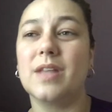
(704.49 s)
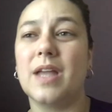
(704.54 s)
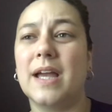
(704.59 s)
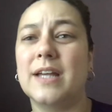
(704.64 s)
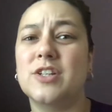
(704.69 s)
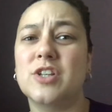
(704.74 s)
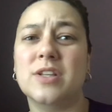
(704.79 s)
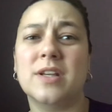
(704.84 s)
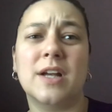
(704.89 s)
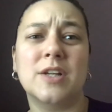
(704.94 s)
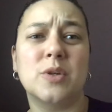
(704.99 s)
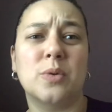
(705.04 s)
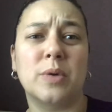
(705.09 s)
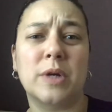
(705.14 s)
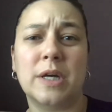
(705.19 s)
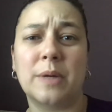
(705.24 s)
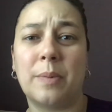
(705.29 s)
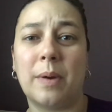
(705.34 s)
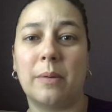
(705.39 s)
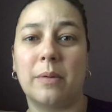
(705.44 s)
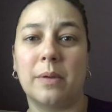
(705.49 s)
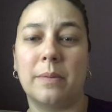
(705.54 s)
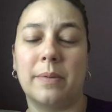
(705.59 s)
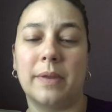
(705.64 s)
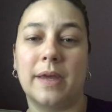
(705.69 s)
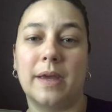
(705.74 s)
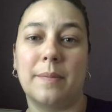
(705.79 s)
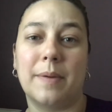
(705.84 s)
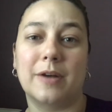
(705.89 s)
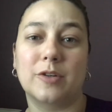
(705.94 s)
I just got to work
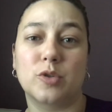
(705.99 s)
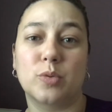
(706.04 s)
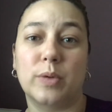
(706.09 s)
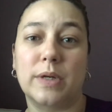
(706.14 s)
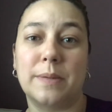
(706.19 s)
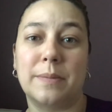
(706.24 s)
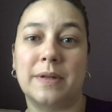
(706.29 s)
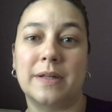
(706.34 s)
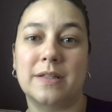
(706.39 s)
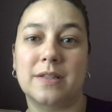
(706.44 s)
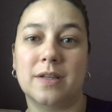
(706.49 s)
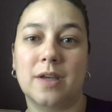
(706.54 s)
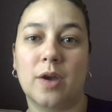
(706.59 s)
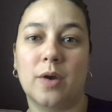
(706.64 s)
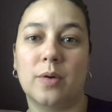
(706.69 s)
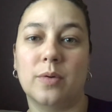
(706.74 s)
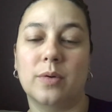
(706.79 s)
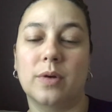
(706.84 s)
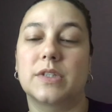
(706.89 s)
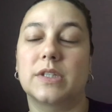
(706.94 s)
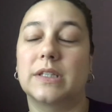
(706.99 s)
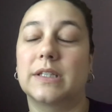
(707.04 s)
probably about 20 minutes ago. It's